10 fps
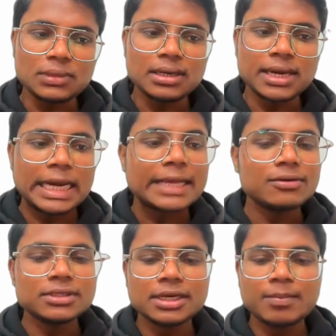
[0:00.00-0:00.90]
clicking
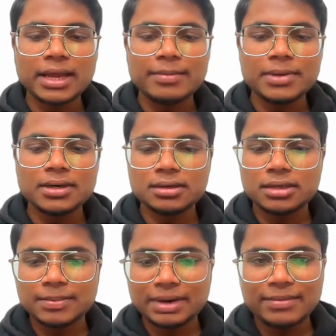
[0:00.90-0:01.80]
on the reply
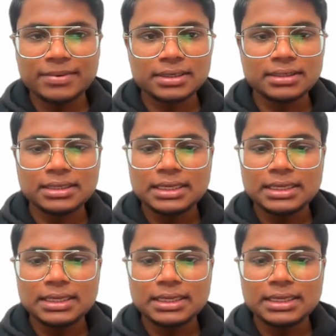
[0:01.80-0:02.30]
button,